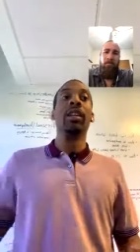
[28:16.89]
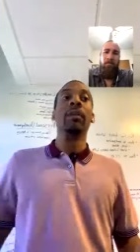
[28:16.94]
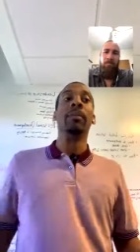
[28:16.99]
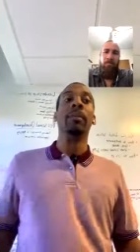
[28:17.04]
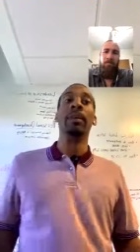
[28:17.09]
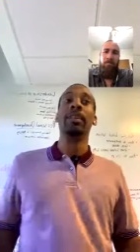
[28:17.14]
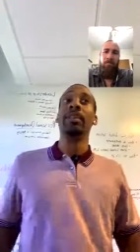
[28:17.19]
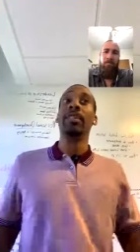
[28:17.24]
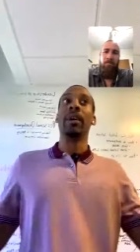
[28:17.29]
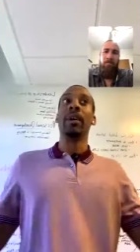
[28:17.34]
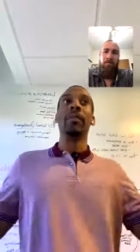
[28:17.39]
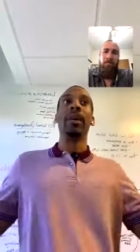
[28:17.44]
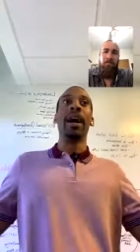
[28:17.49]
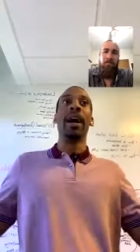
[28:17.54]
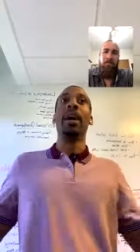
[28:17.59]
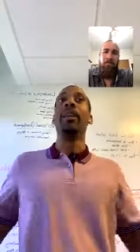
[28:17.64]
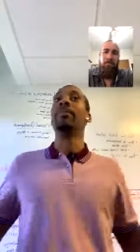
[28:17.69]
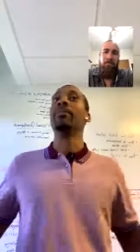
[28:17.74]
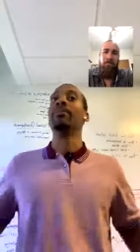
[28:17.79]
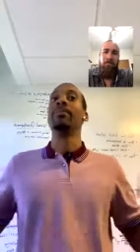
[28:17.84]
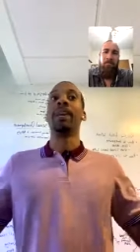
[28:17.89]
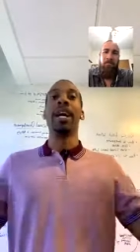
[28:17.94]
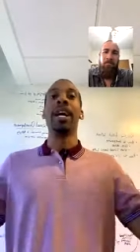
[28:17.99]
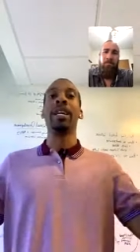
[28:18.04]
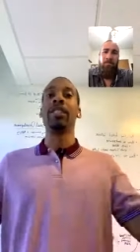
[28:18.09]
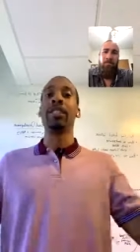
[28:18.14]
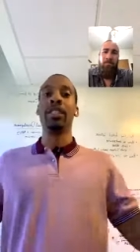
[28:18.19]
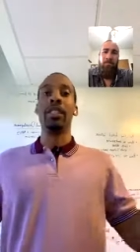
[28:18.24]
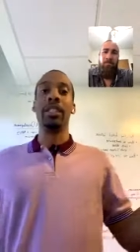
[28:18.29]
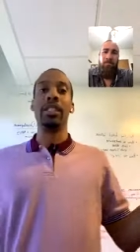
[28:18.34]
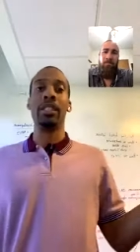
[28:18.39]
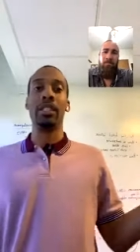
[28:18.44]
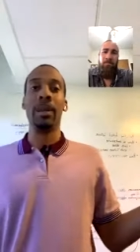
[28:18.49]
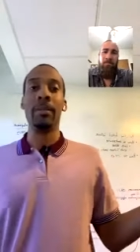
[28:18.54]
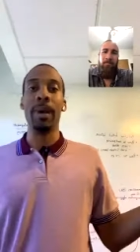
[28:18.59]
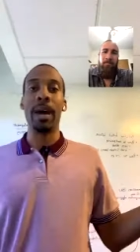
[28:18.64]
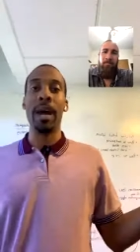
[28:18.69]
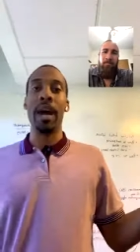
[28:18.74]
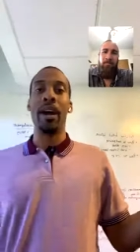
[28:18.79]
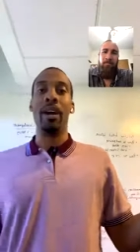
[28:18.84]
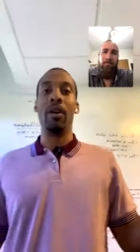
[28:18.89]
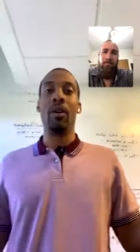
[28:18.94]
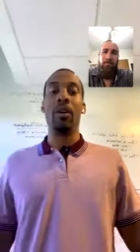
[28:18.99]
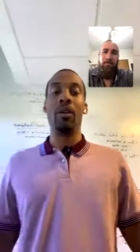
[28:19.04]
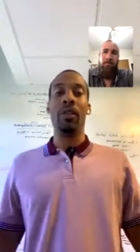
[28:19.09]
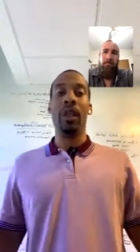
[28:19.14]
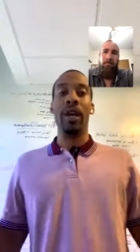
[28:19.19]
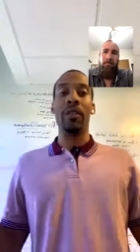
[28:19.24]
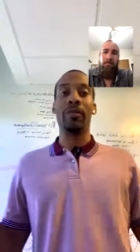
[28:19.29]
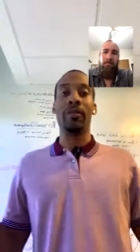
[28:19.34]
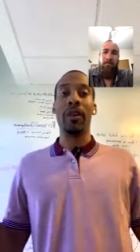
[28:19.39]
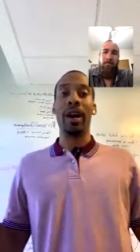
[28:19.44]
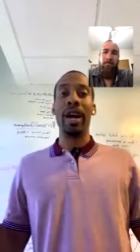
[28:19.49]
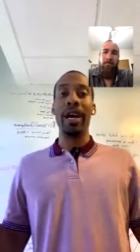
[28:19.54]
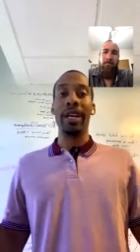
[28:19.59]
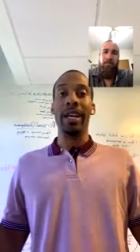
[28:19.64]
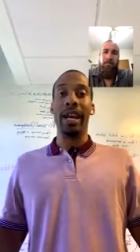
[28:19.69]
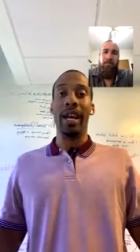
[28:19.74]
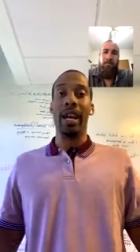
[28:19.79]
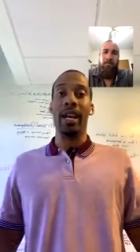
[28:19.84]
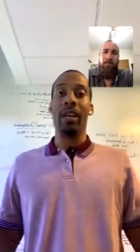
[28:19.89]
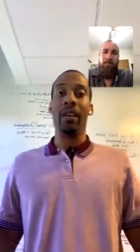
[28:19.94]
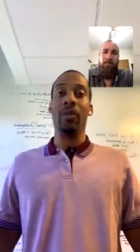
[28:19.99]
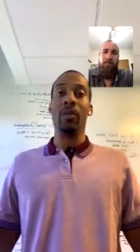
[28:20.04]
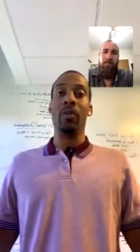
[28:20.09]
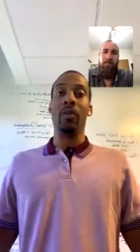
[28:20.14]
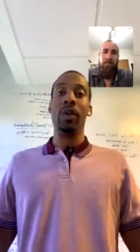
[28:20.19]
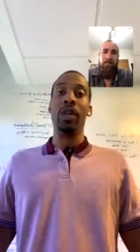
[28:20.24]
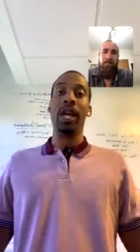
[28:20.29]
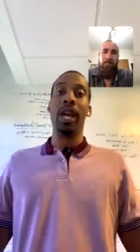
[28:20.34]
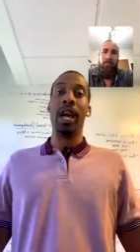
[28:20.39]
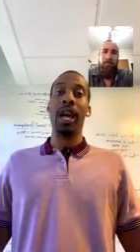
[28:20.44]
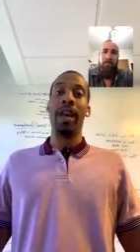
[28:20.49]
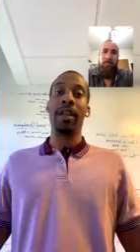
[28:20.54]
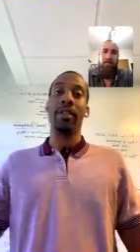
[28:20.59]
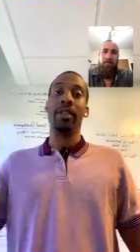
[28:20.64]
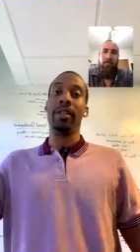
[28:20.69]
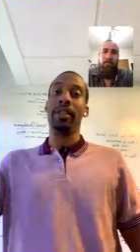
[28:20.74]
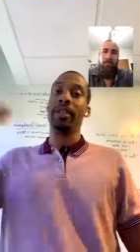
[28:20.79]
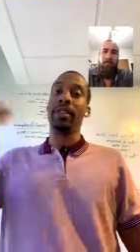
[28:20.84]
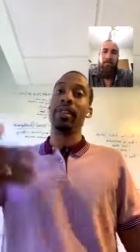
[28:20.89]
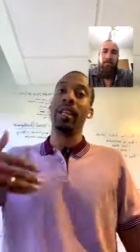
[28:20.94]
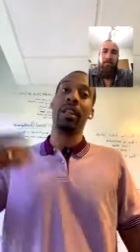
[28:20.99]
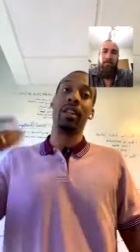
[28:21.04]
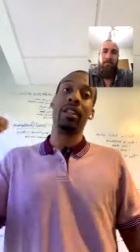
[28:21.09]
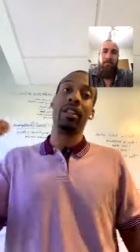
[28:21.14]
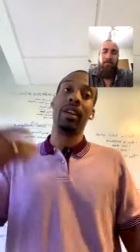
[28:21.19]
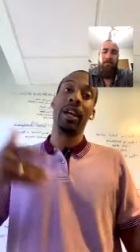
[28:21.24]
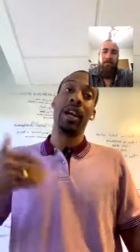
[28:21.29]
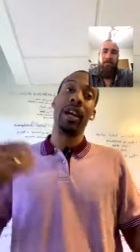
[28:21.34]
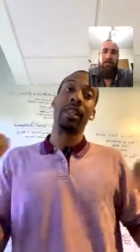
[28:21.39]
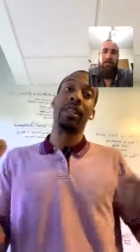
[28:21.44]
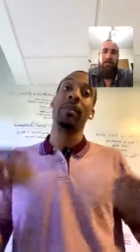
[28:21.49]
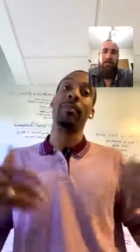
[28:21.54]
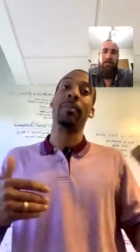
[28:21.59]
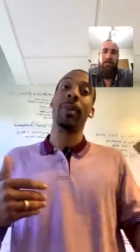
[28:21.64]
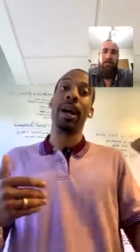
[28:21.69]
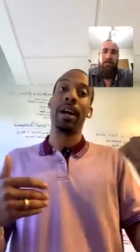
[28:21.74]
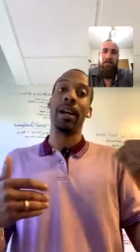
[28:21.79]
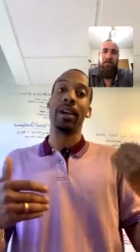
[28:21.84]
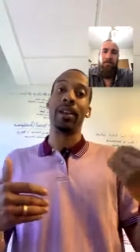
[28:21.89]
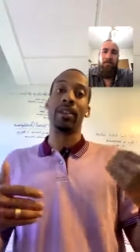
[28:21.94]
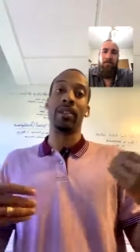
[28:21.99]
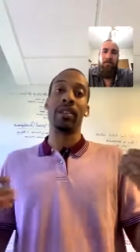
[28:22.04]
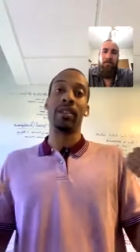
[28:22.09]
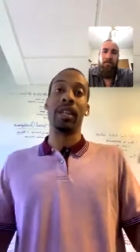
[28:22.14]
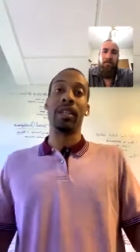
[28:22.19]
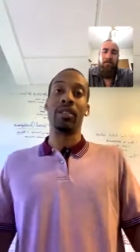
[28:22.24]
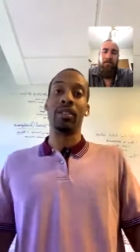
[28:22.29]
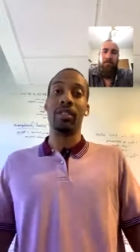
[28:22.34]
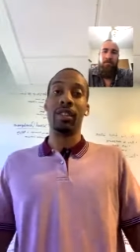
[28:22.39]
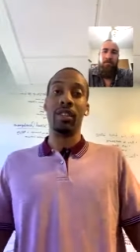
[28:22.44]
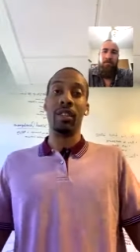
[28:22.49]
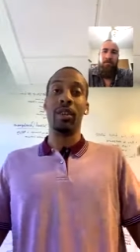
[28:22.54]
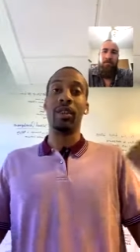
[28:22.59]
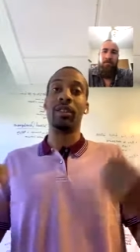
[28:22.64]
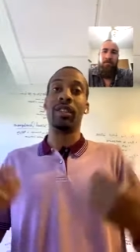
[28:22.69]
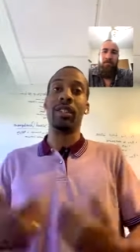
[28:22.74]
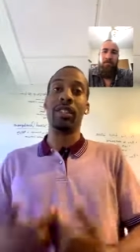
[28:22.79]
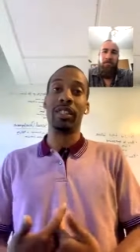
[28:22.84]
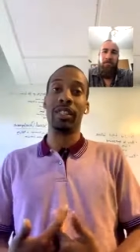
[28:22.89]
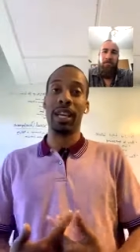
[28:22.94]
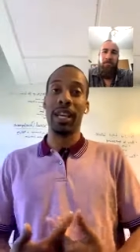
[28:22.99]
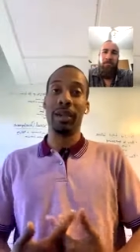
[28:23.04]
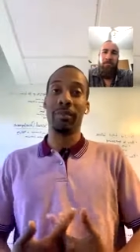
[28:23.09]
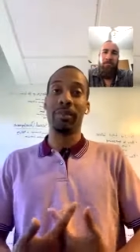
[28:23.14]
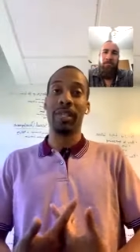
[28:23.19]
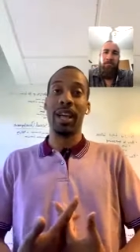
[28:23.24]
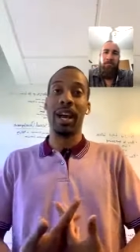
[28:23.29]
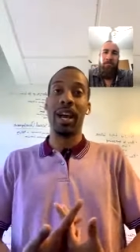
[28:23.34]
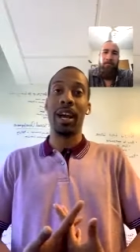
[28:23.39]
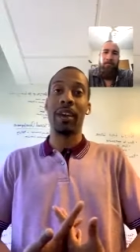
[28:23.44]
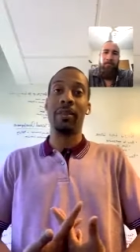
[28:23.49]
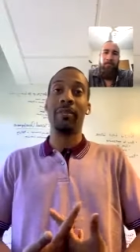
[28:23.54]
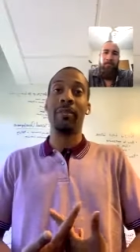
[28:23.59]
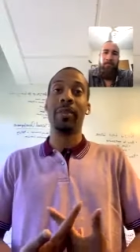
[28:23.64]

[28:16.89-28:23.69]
But somehow, magically, somehow on that Friday, we had the seller and the buyer scheduled to close at the same time.